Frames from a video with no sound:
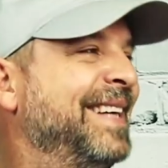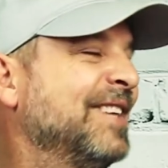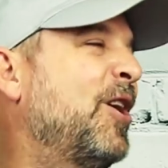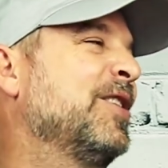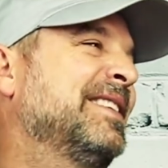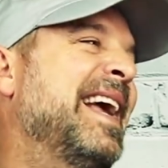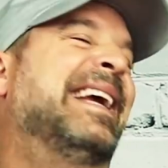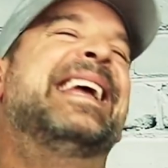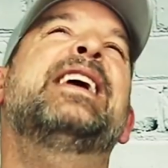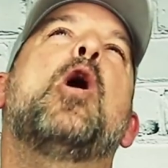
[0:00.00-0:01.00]
That's hard to
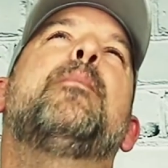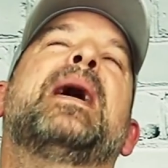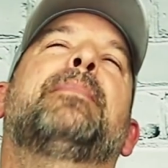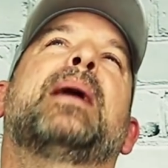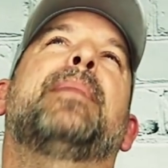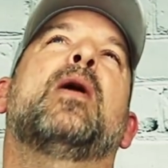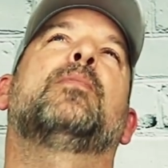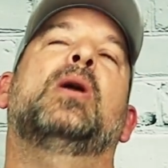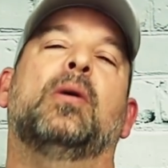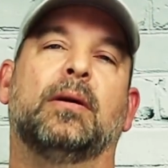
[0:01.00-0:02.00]
say, Ego backpack
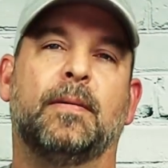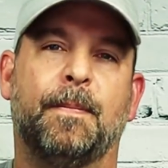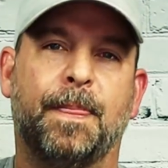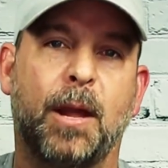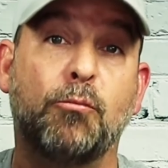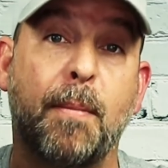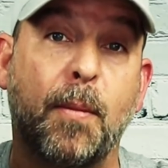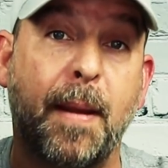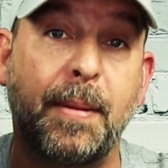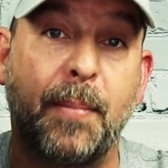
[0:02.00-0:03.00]
power blower. Rubber
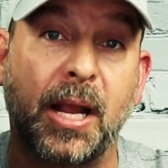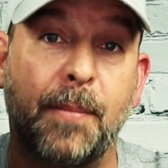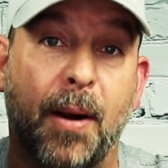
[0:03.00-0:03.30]
baby buggy